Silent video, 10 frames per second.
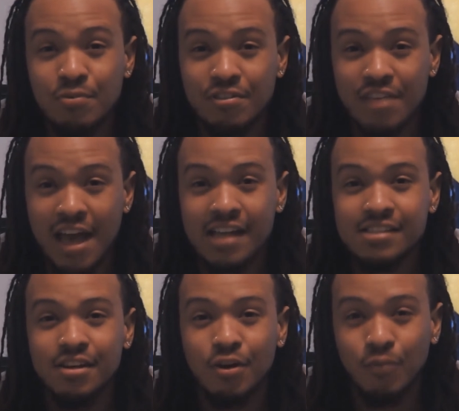with that
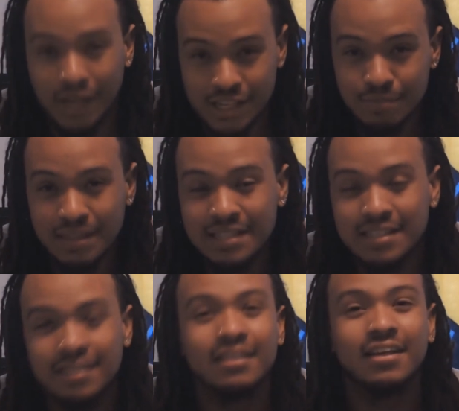arrangement.
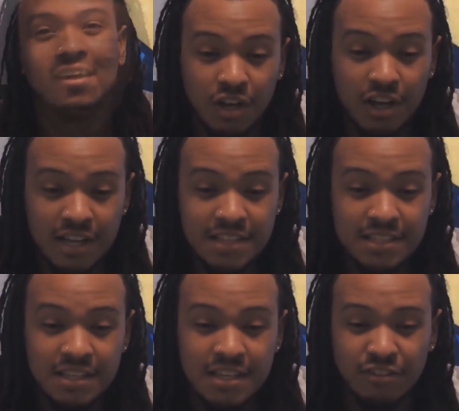Showed a
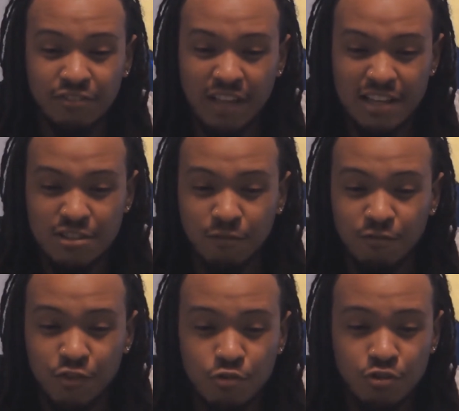cutscene of like some
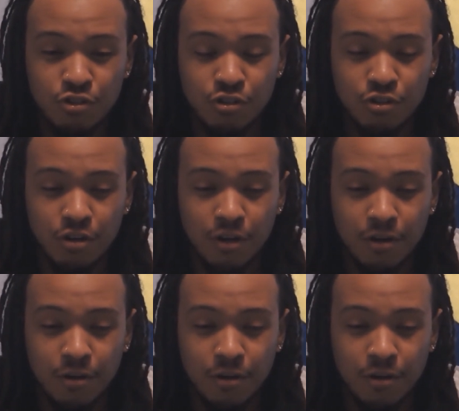future,